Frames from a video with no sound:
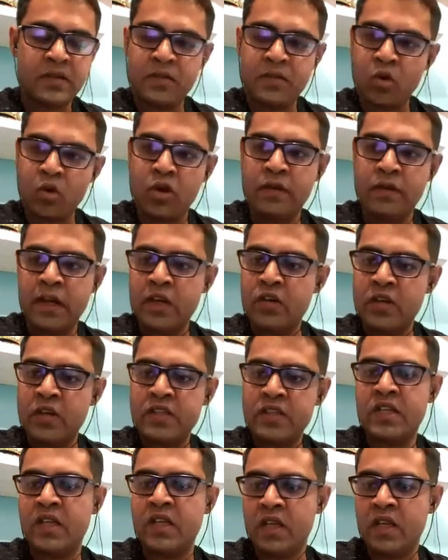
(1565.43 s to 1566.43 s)
whole value as
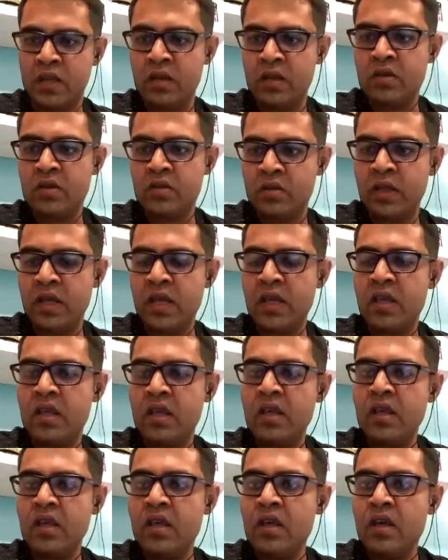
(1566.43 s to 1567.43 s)
T. Okay.
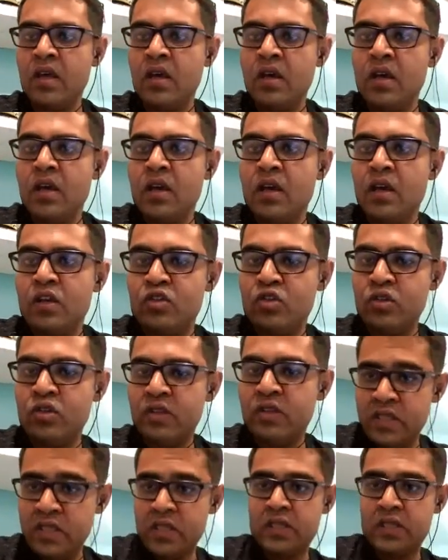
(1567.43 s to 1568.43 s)
So
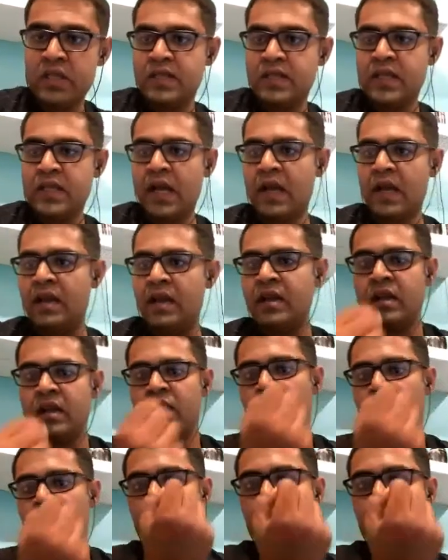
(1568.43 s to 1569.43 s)
this salary,
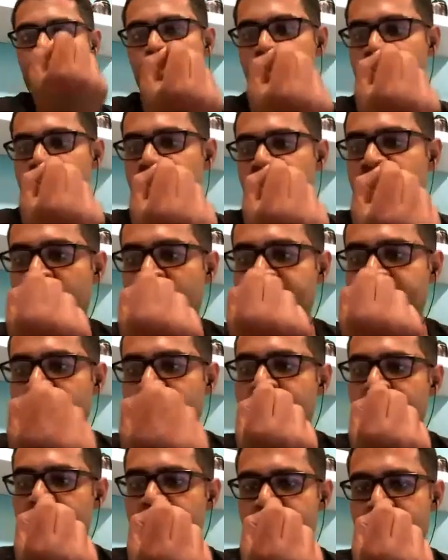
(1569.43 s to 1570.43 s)
which is after
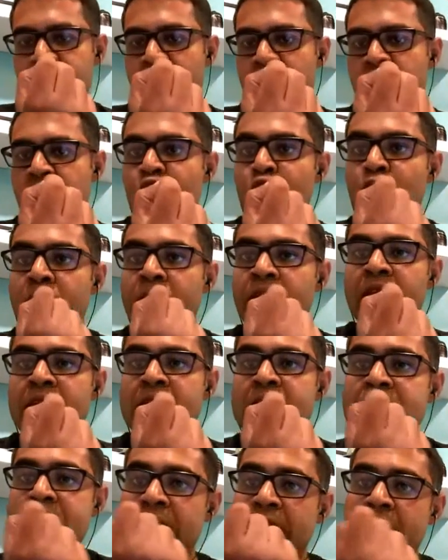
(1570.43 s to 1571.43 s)
first hike, you will get
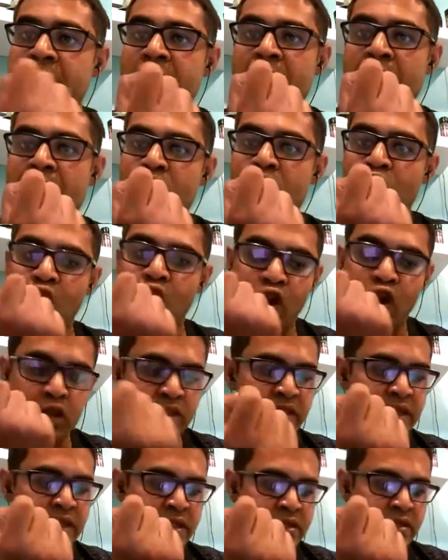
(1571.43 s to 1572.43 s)
second hike on
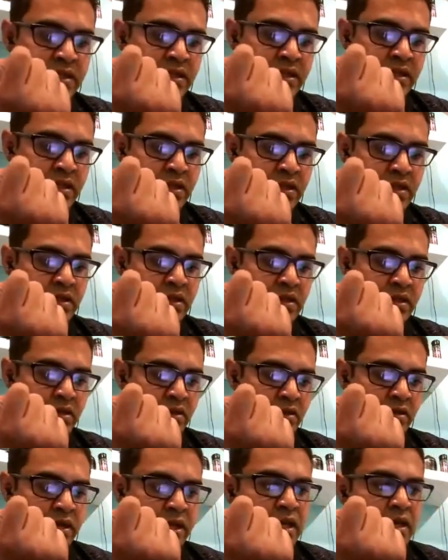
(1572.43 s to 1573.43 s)
this.
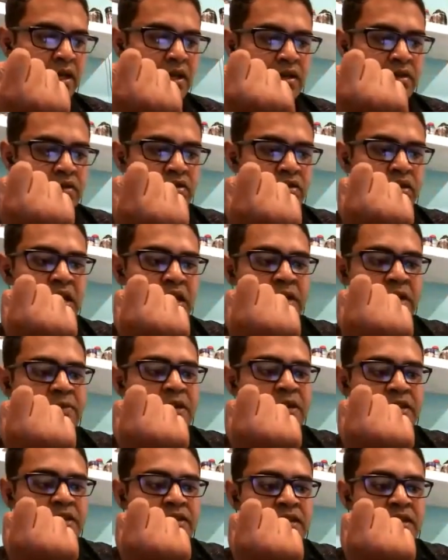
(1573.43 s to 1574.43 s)
Okay. So that
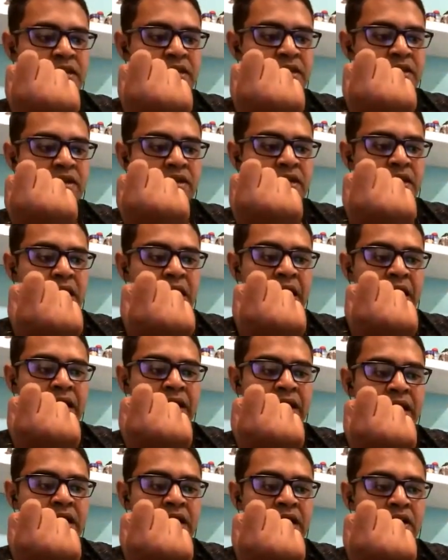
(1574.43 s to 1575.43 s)
means I'll
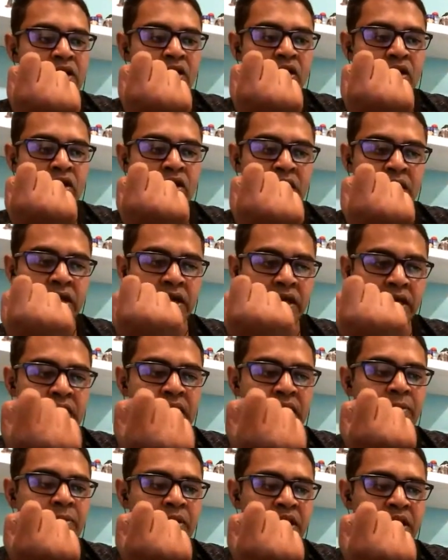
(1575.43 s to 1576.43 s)
get on T
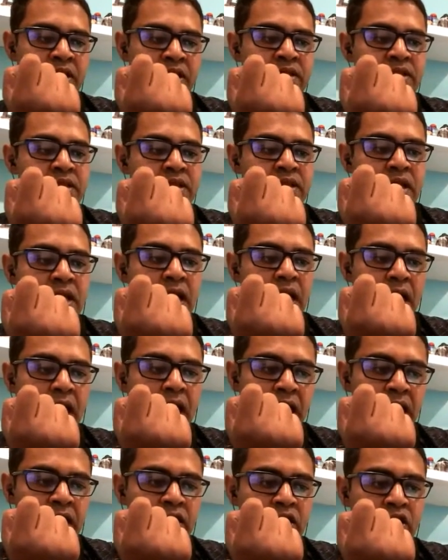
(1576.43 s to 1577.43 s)
plus
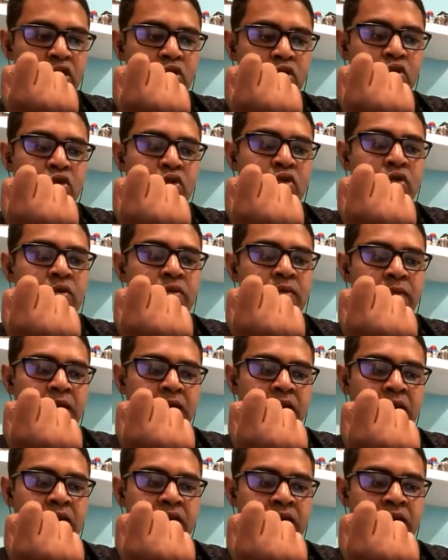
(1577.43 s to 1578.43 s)
R2 by
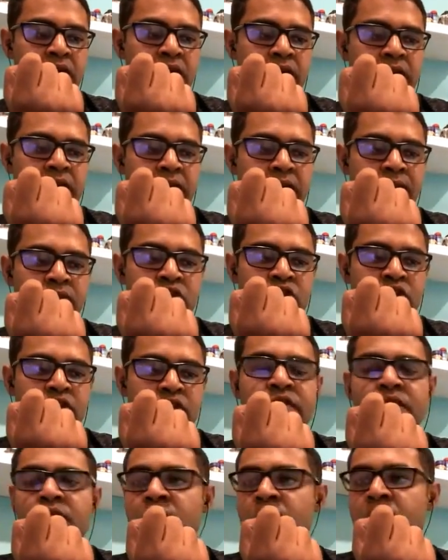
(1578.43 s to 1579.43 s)
100 times of
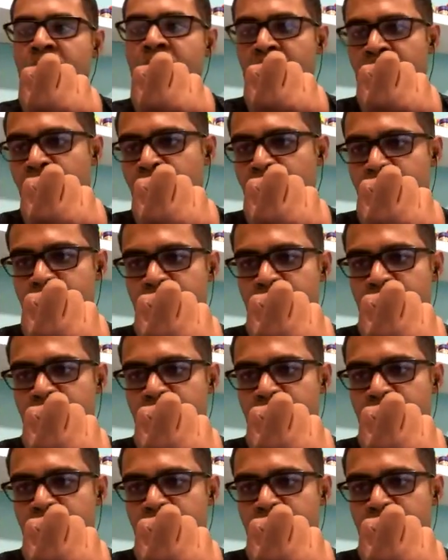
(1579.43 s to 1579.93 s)
T.